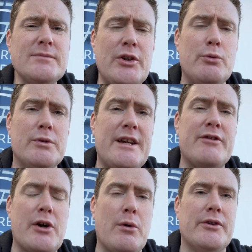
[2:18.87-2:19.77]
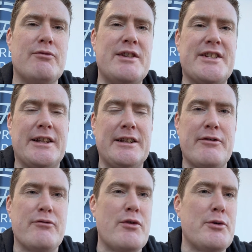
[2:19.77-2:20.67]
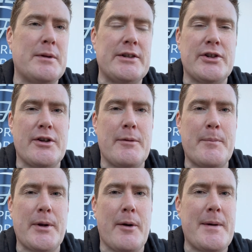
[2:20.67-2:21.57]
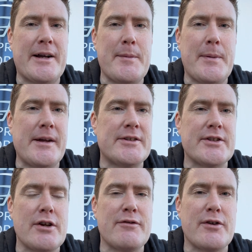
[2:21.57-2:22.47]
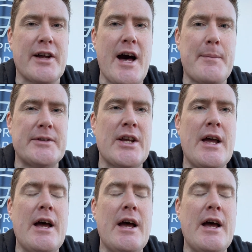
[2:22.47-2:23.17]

You wouldn't ever go on and resell your living room unless you're going to put it on marketplace, the sofa and carpets.